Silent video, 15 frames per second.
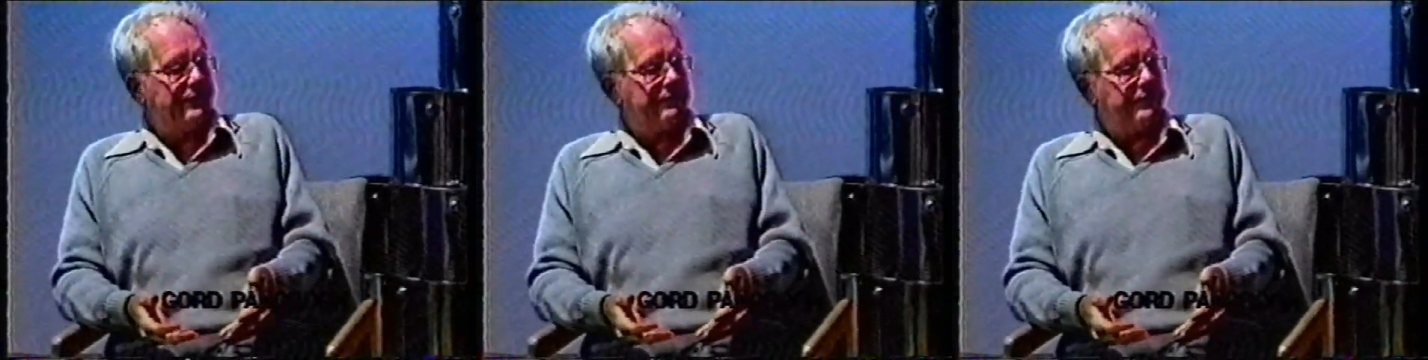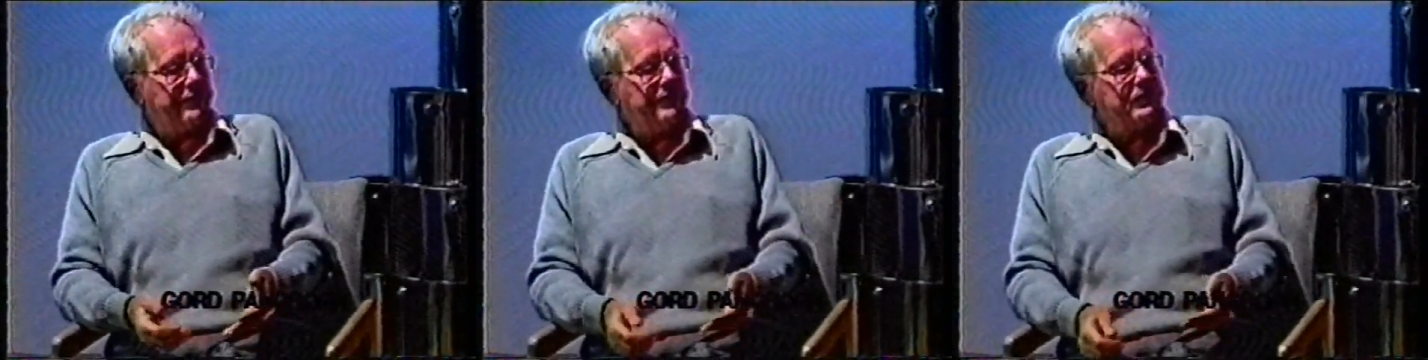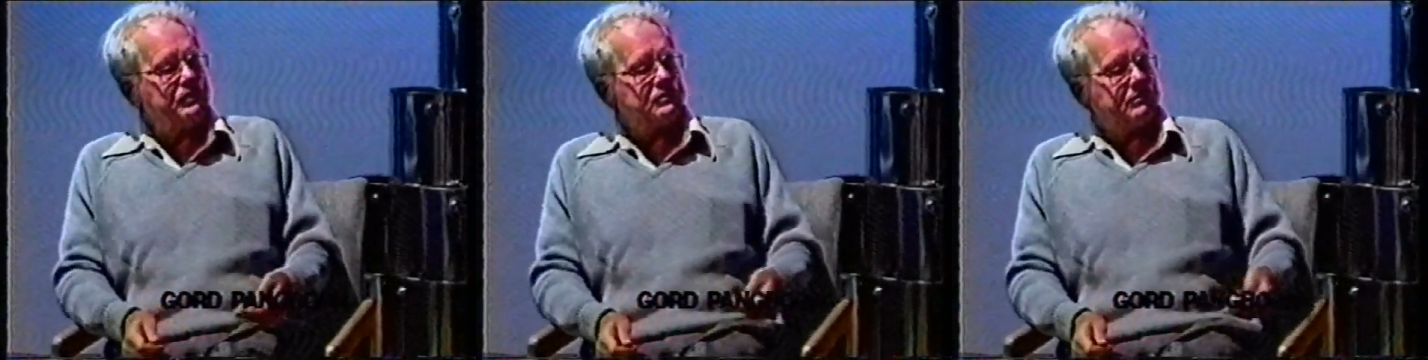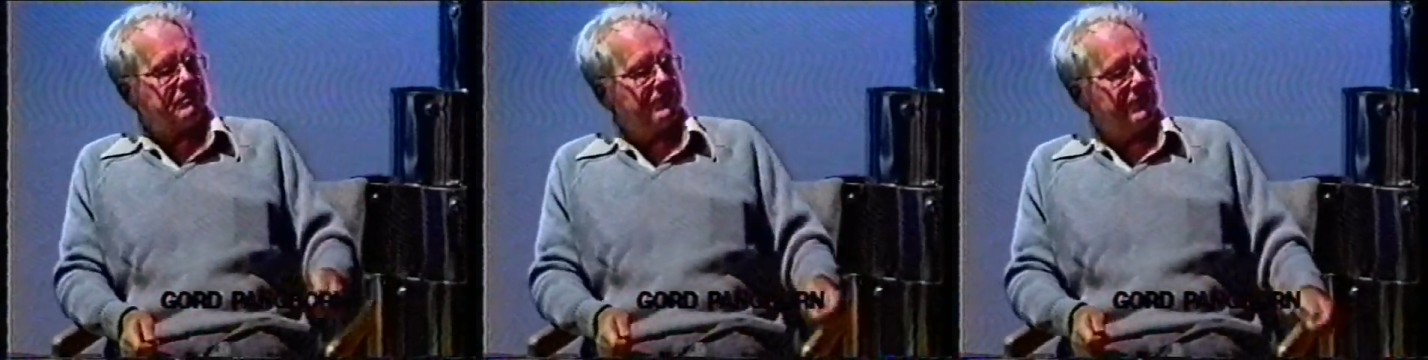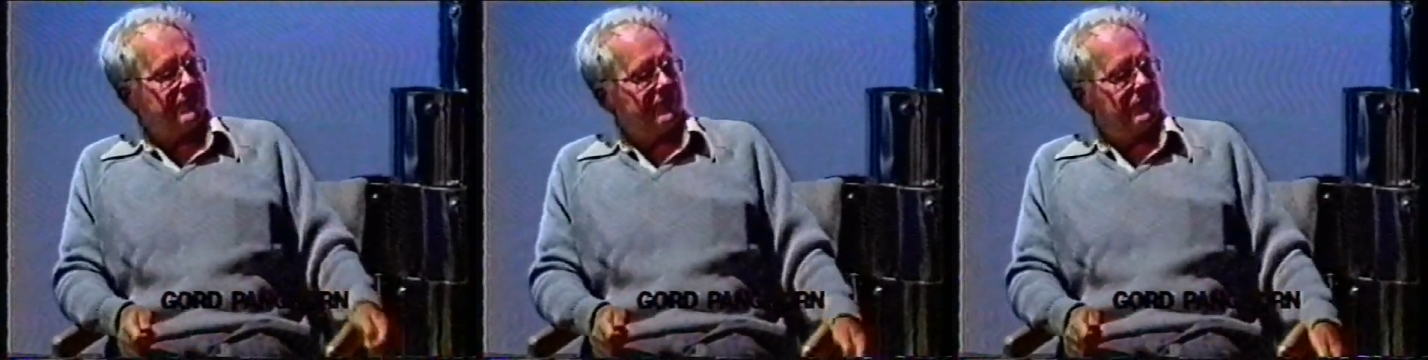These
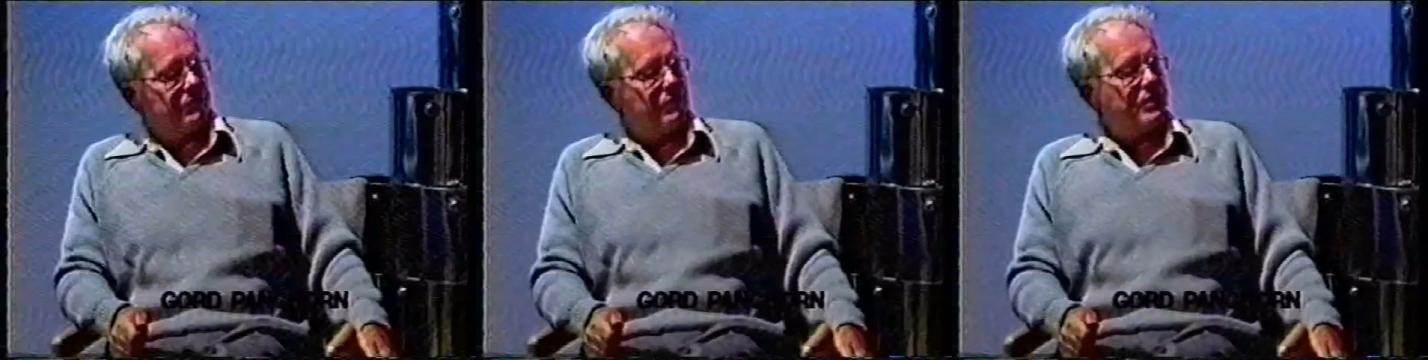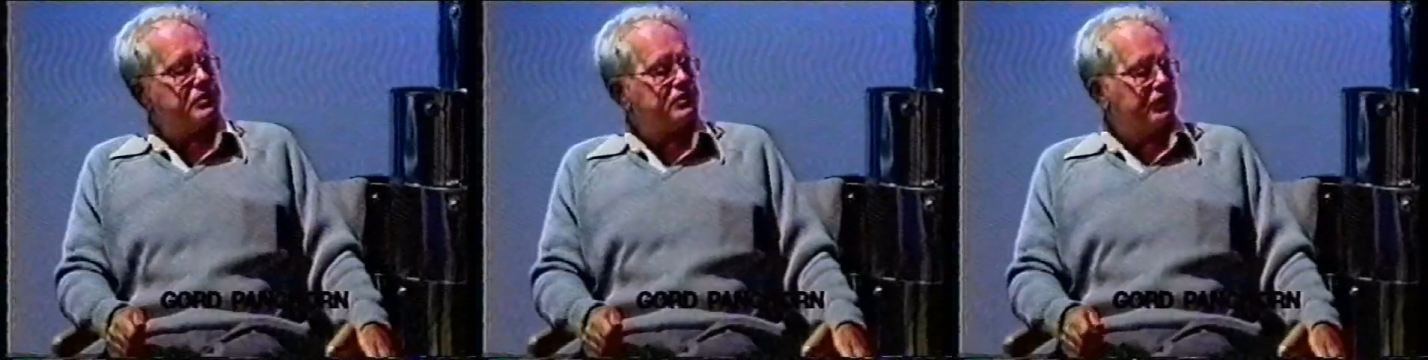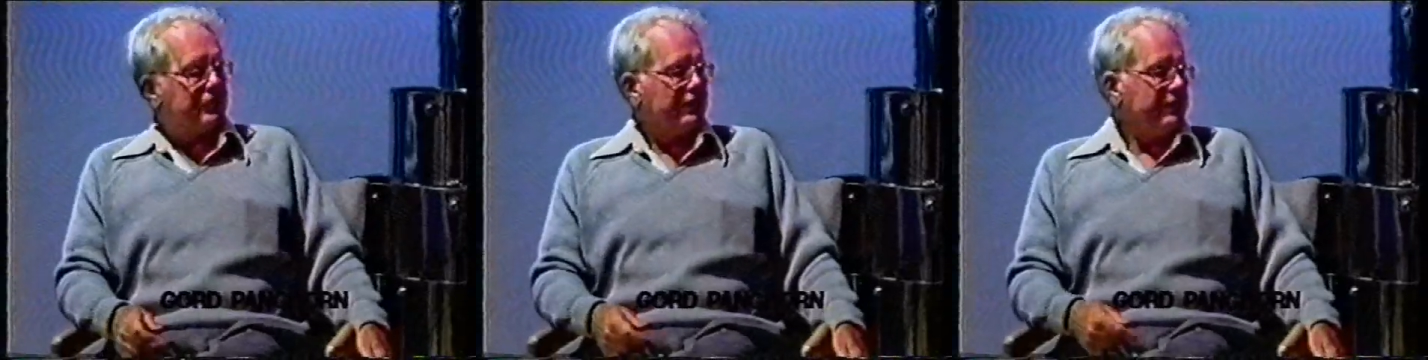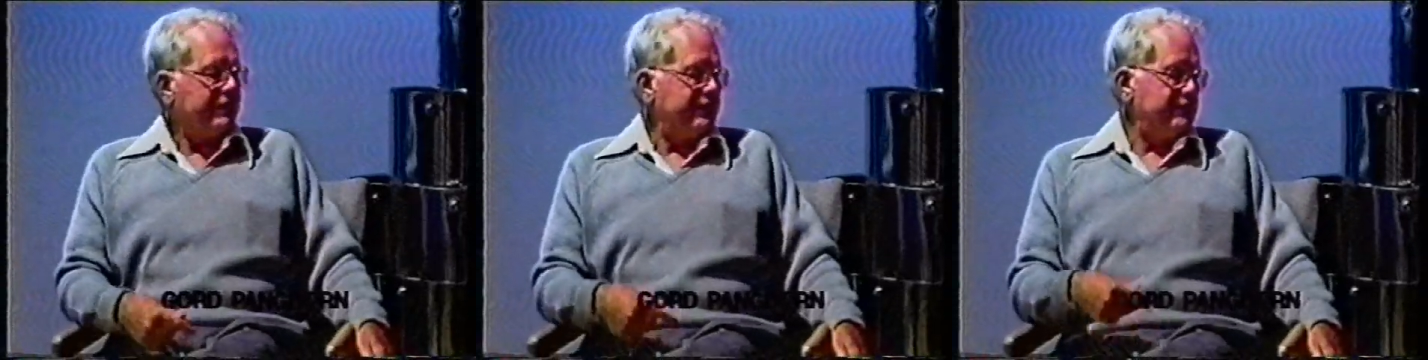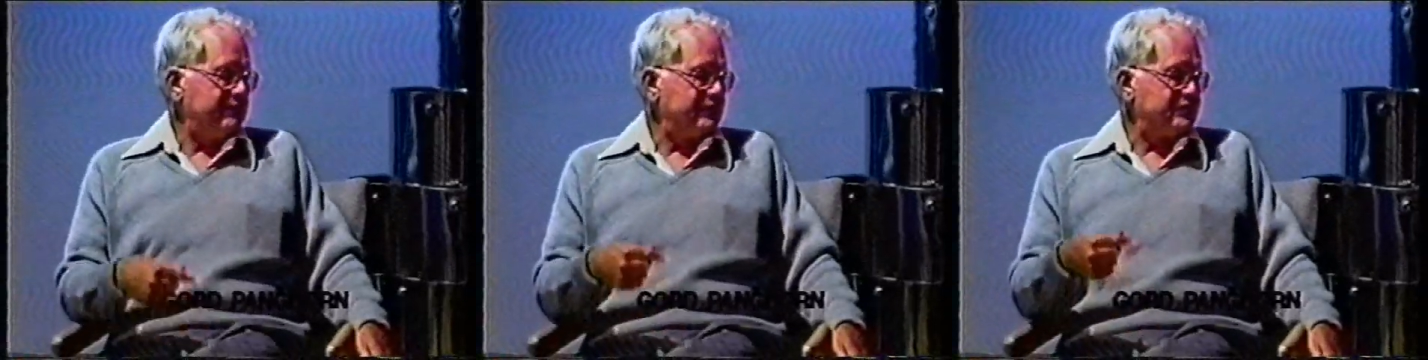
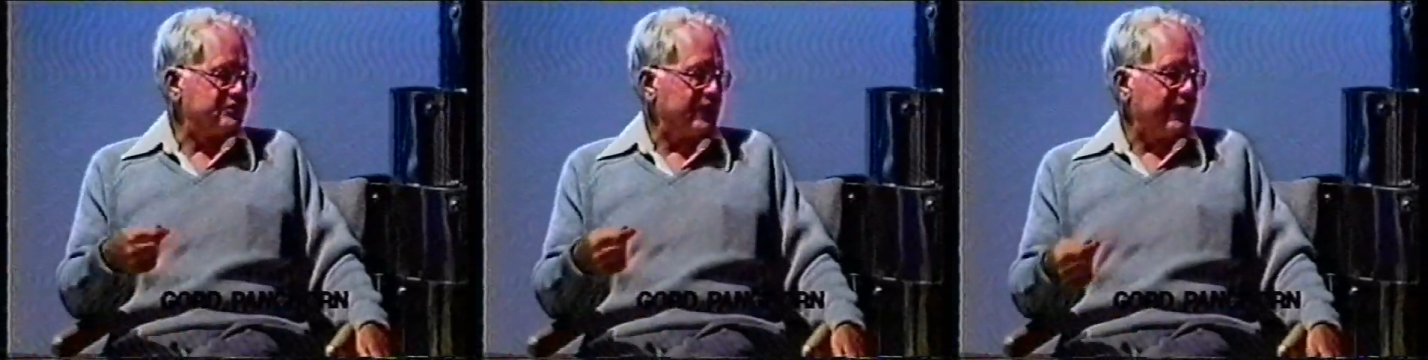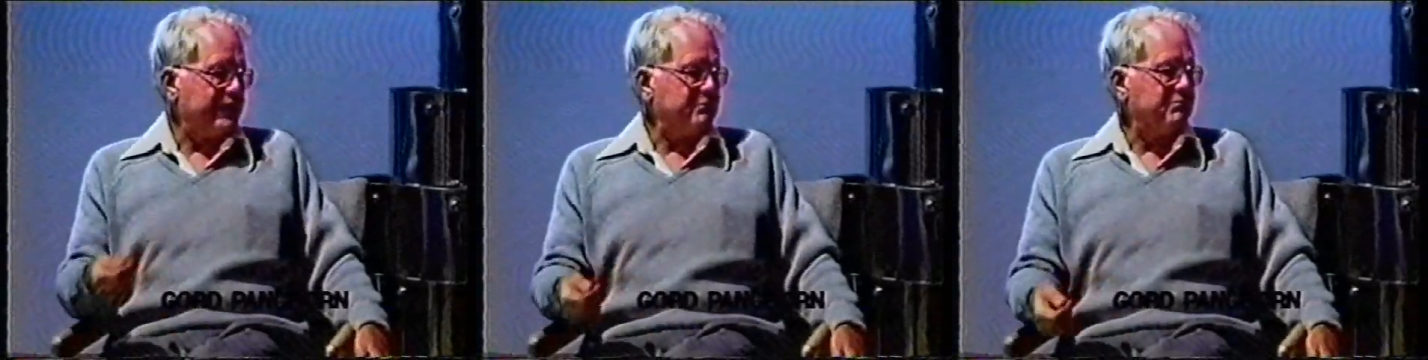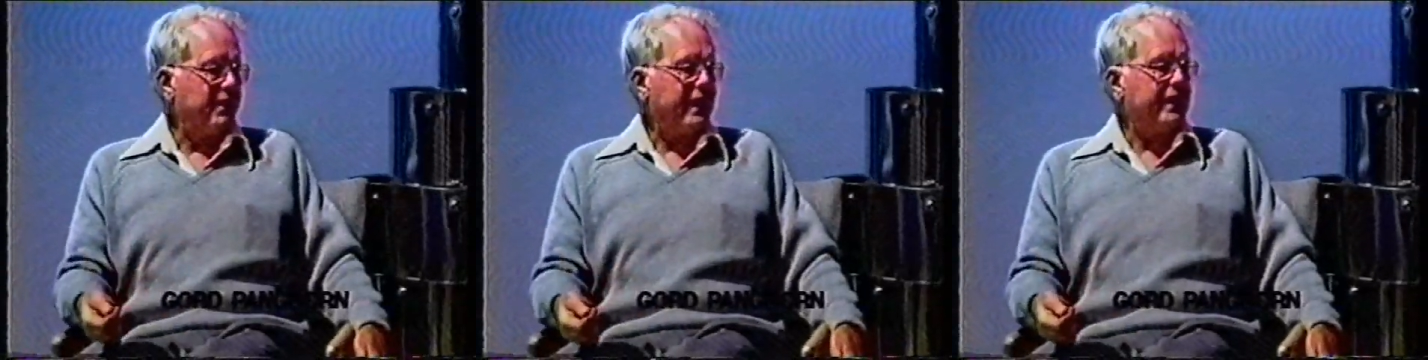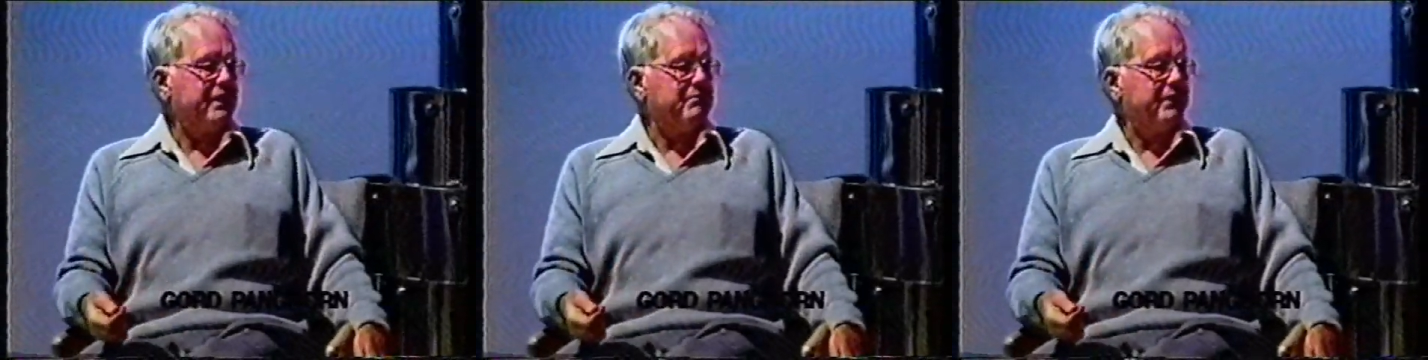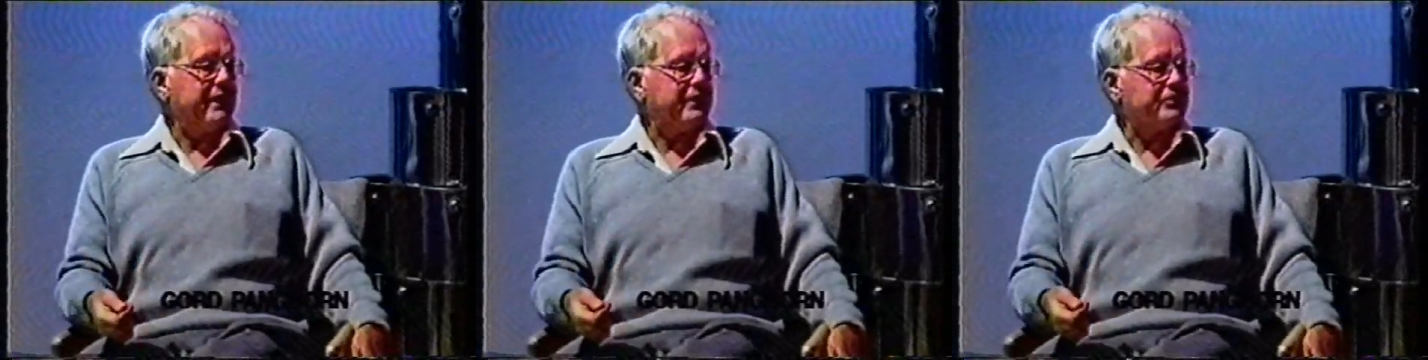originally designed body
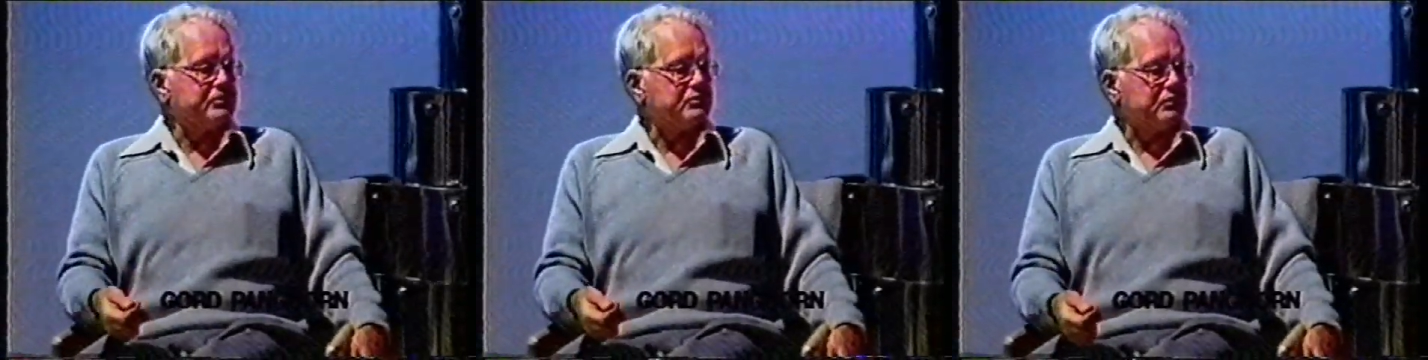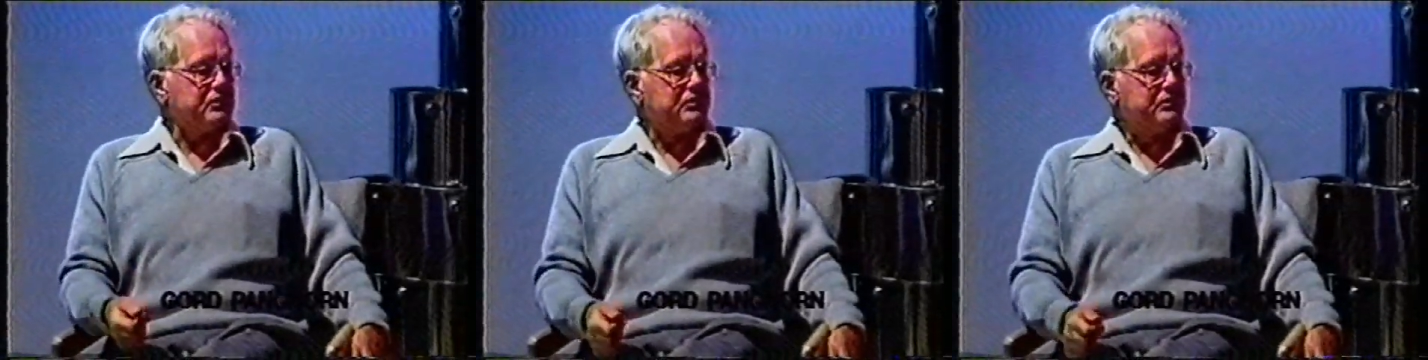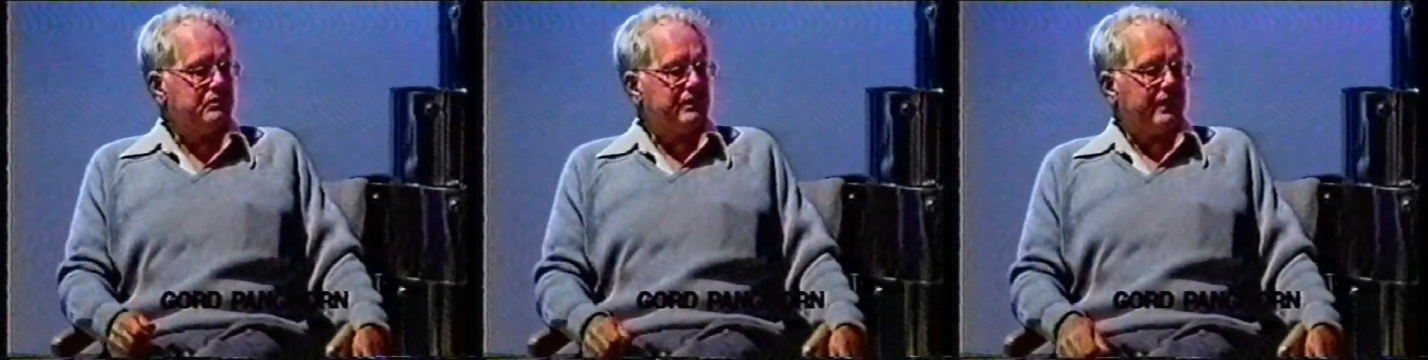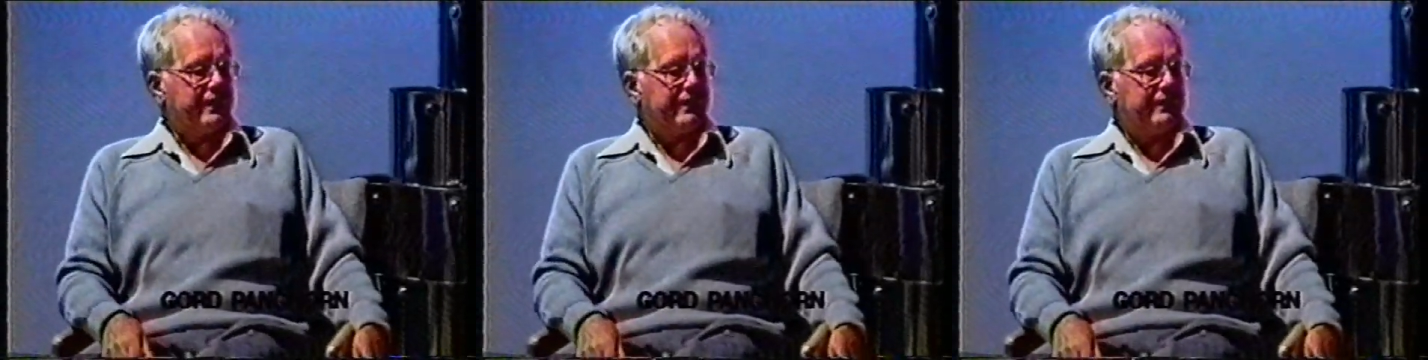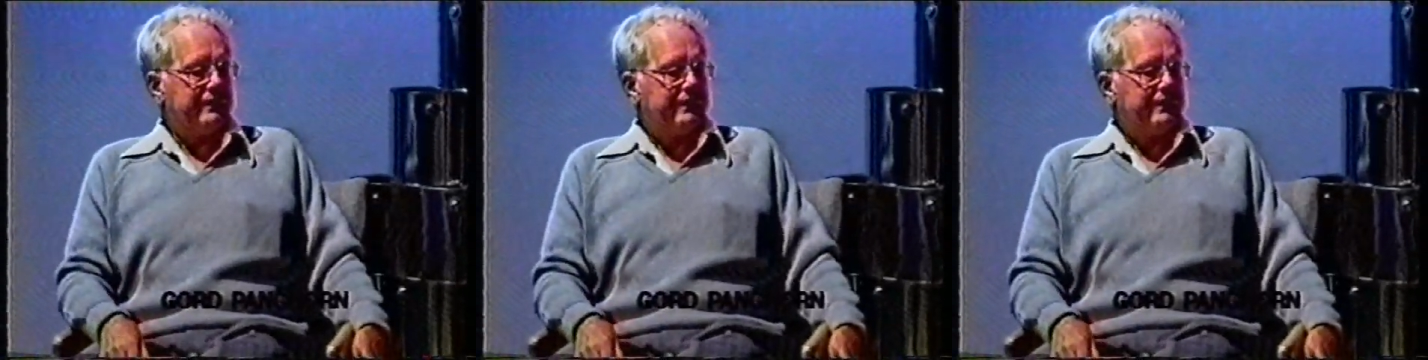makers would do that.